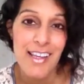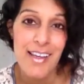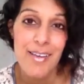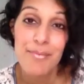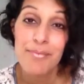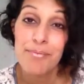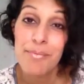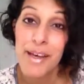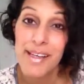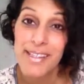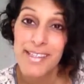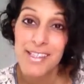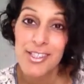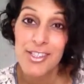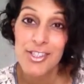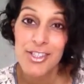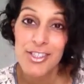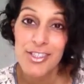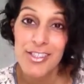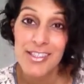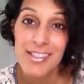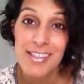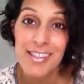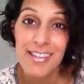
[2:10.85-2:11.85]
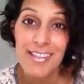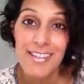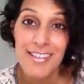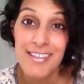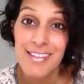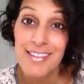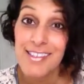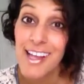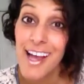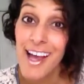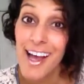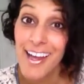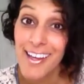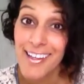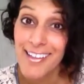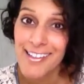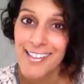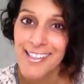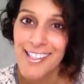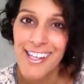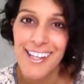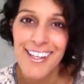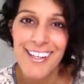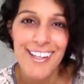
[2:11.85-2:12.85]
messages,
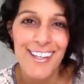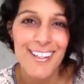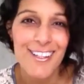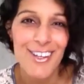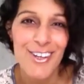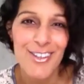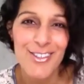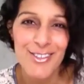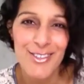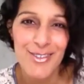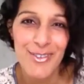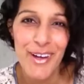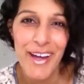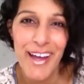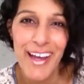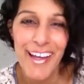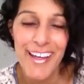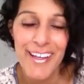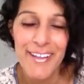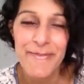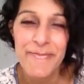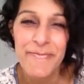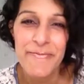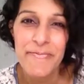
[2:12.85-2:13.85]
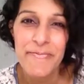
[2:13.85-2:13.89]
signs along the way.